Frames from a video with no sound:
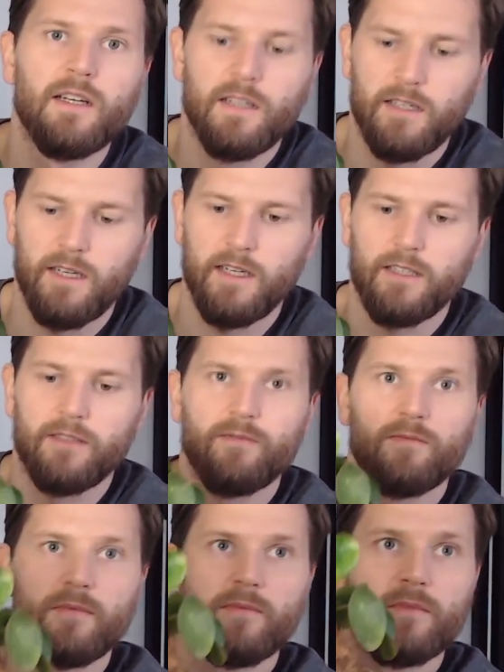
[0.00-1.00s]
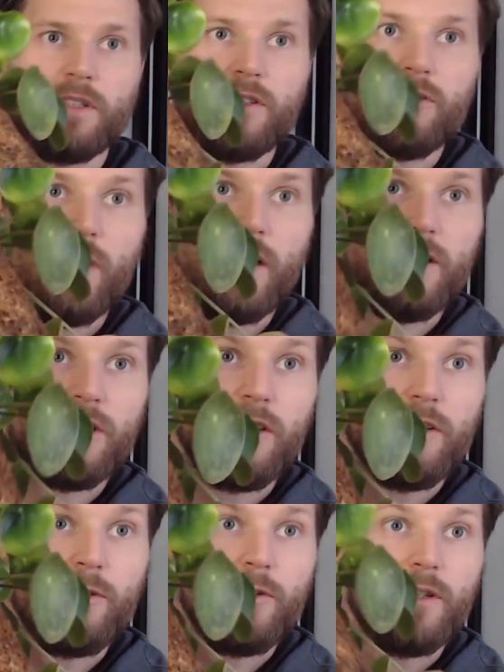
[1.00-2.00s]
I can try to show
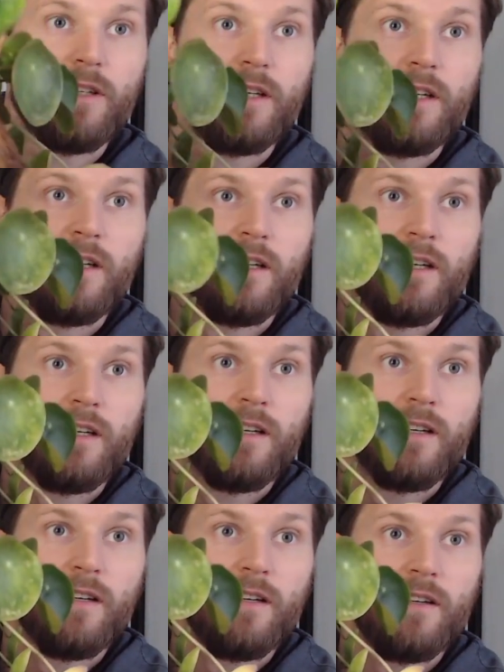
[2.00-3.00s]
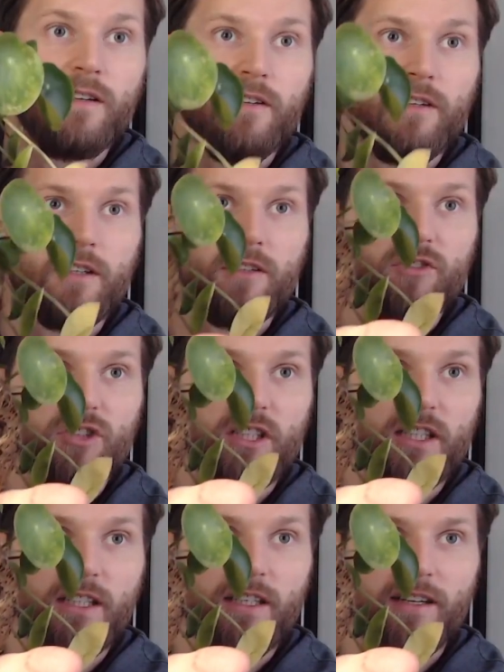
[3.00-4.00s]
you. You can
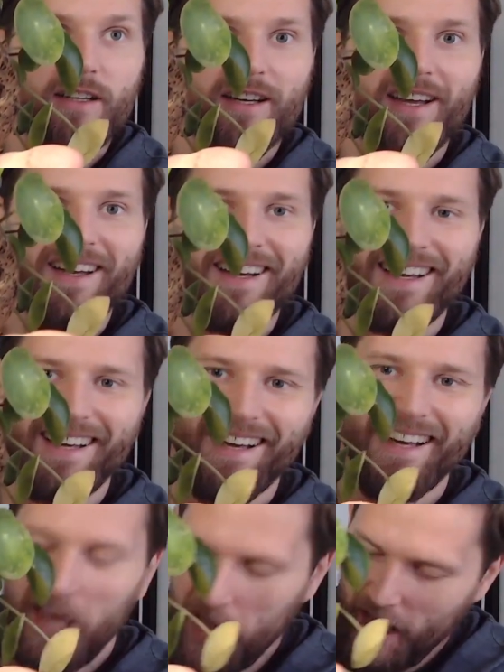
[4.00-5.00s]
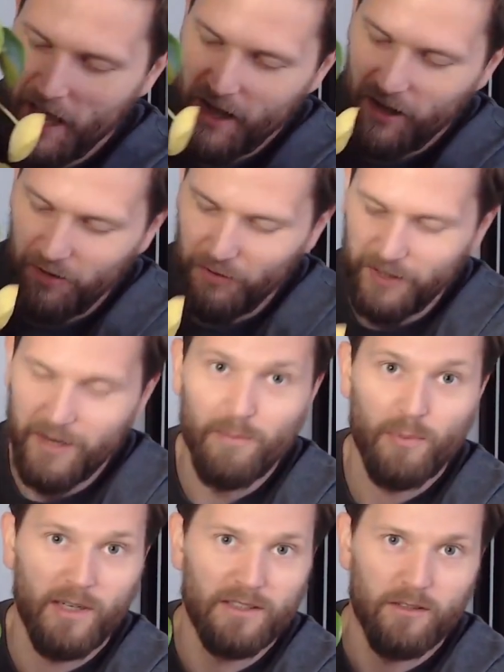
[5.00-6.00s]
see all the
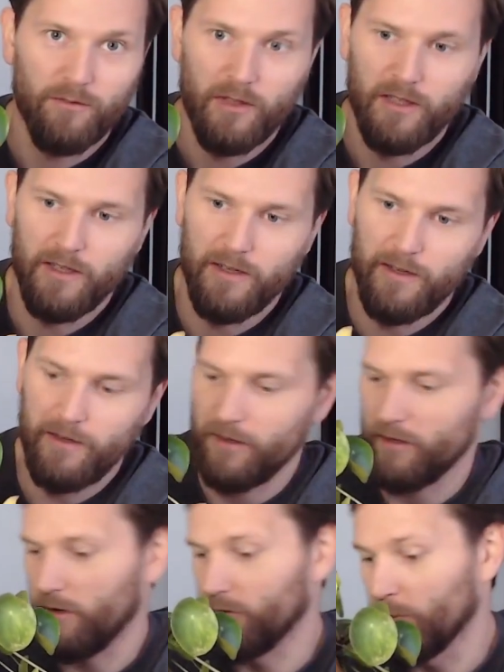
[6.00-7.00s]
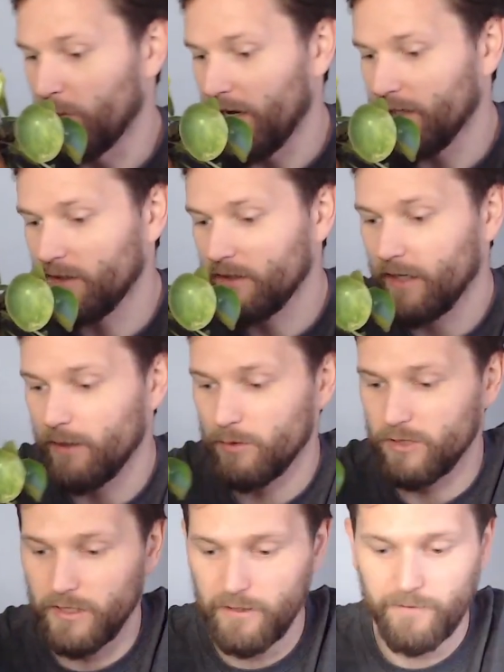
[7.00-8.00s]
imprints of the pot that it
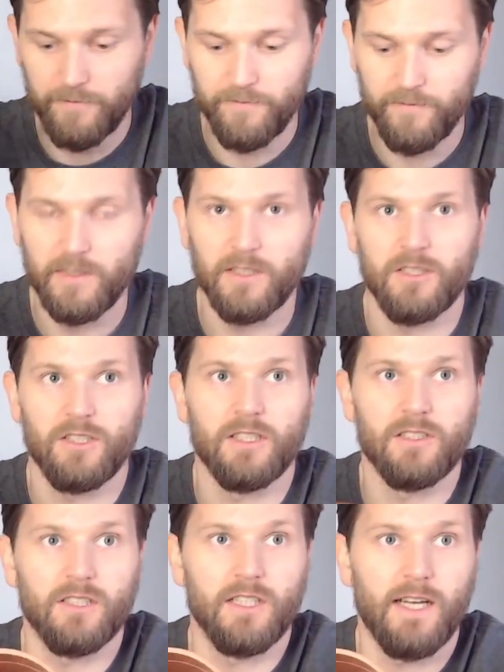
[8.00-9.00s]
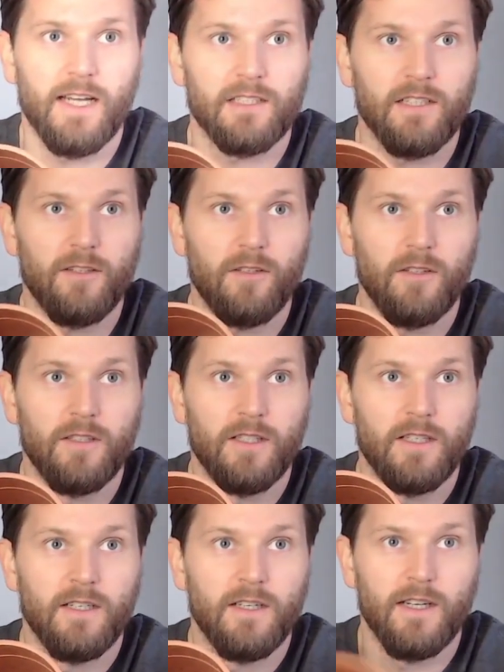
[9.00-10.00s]
was in. Because you can see it has little
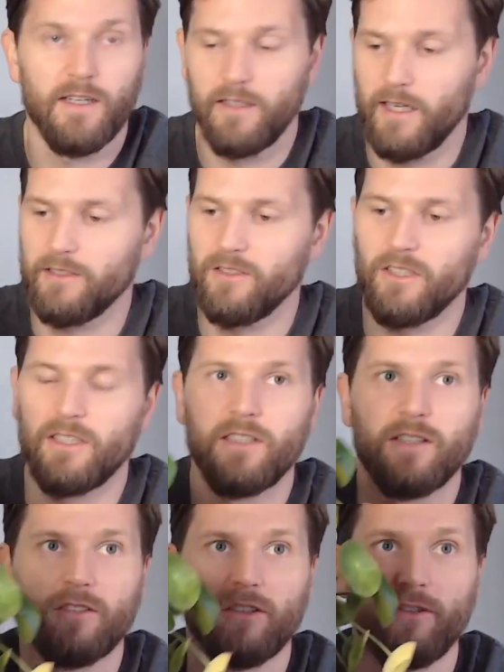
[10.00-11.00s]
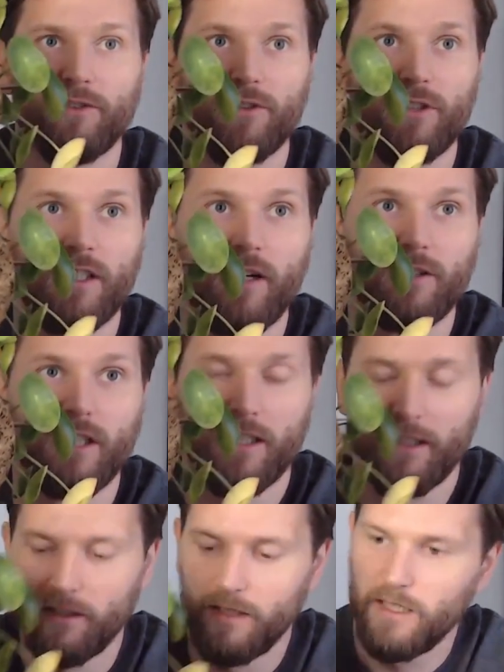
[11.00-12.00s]
indents, and you can also see those
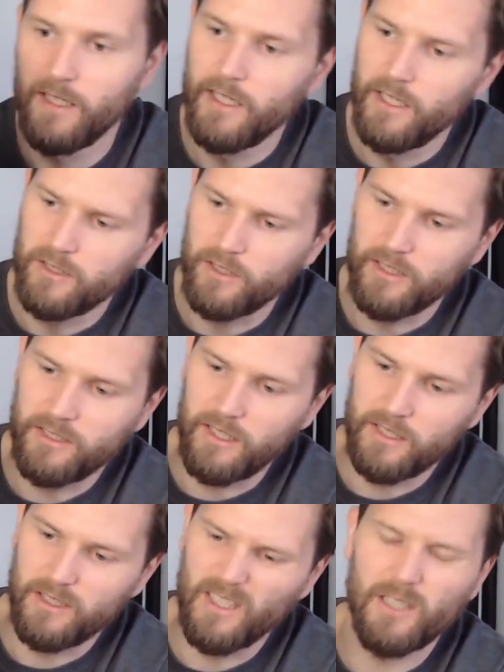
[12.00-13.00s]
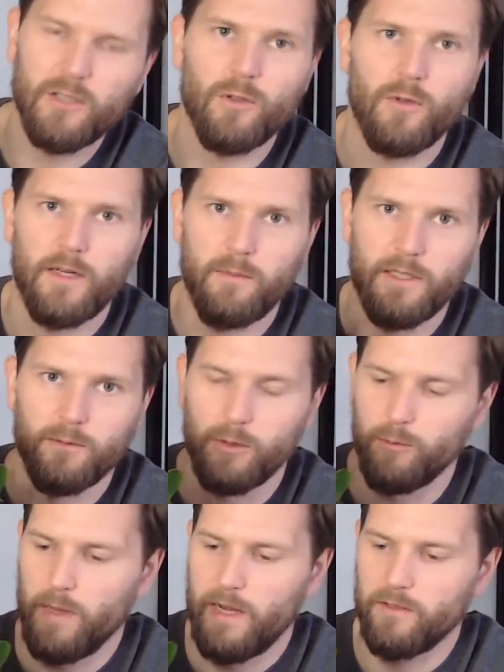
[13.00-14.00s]
here. So this thing is incredibly
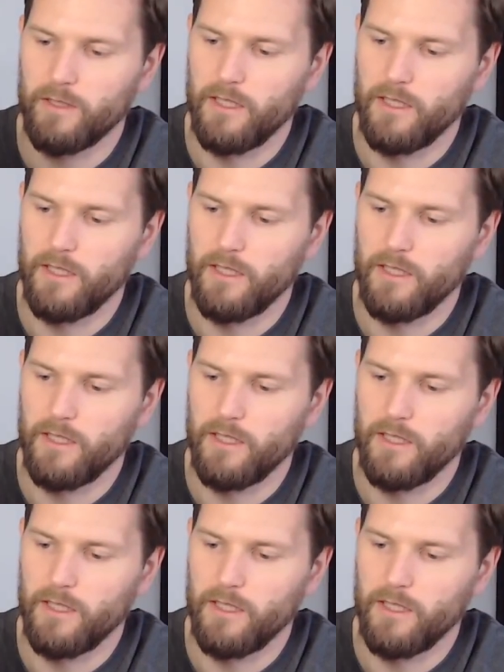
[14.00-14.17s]
root bound.